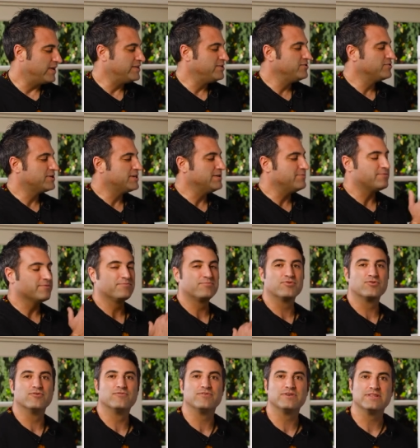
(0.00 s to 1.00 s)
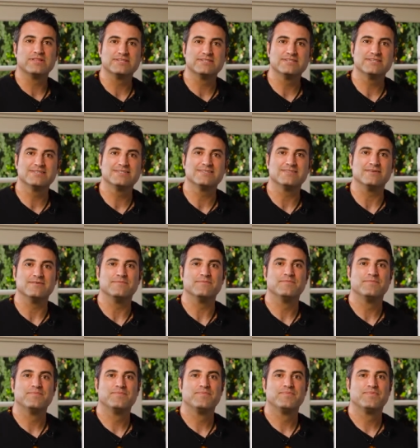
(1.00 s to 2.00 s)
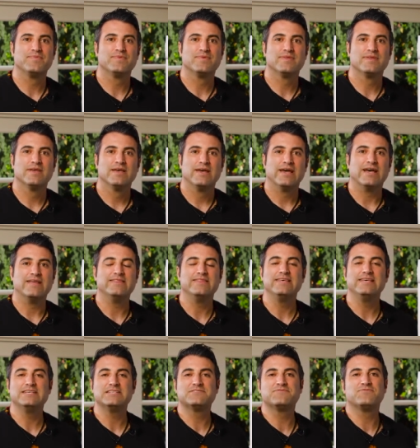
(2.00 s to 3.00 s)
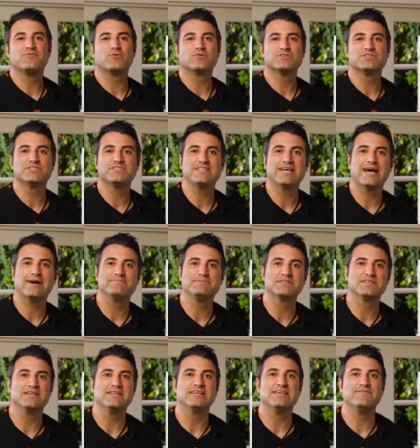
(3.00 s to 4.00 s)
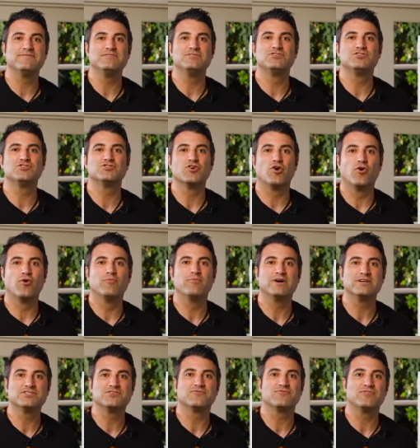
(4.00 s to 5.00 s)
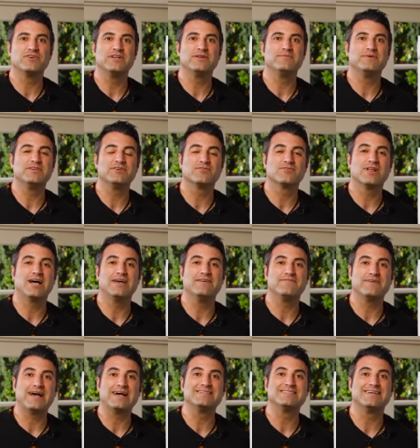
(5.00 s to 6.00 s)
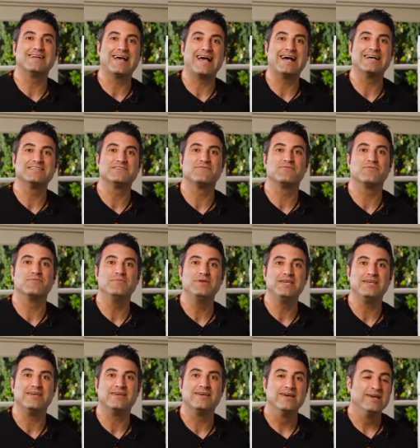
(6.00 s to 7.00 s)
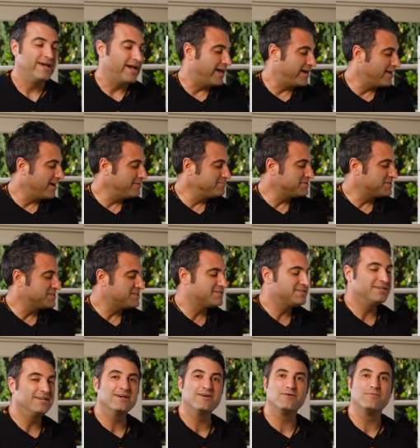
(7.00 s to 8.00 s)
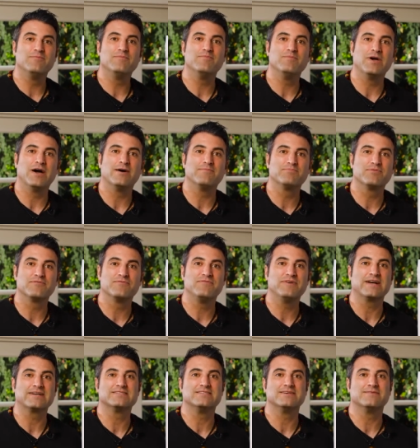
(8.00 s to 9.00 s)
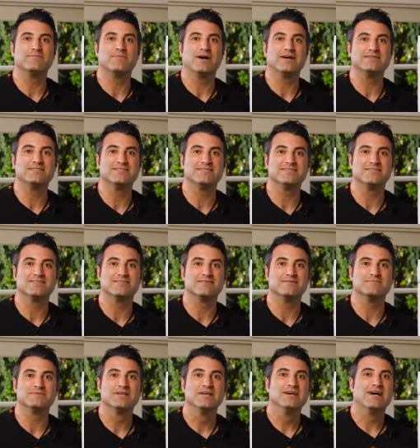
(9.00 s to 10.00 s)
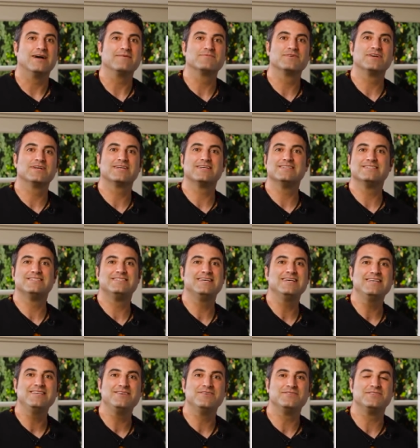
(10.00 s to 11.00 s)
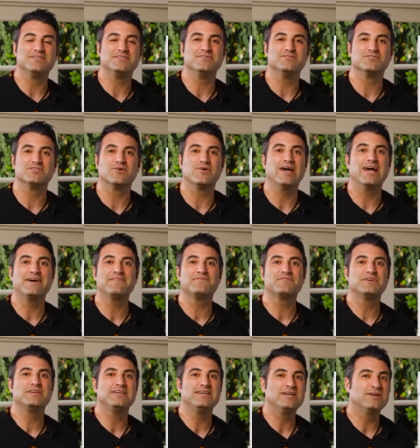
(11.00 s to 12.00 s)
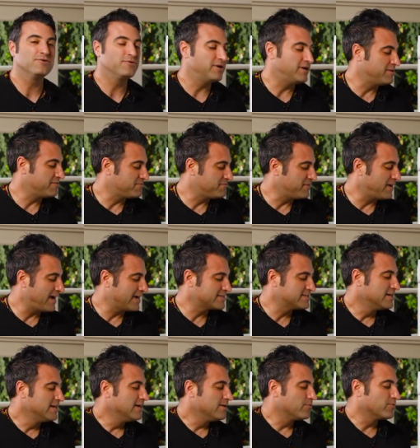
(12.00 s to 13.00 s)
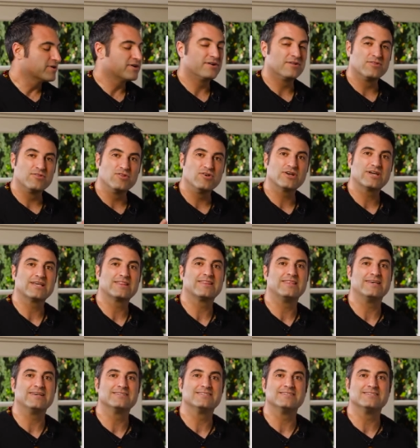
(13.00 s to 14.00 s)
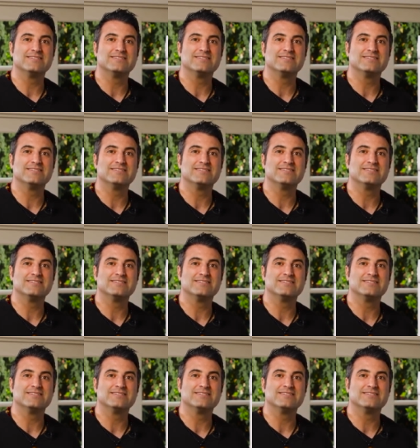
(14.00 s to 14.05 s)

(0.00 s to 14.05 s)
then you keep improving the system. And these four steps can give you so much freedom in your life, as it has for me. And I'm still uh, perfecting my systems. I'm going to continue to do so. Every year, in fact, we're going to look at things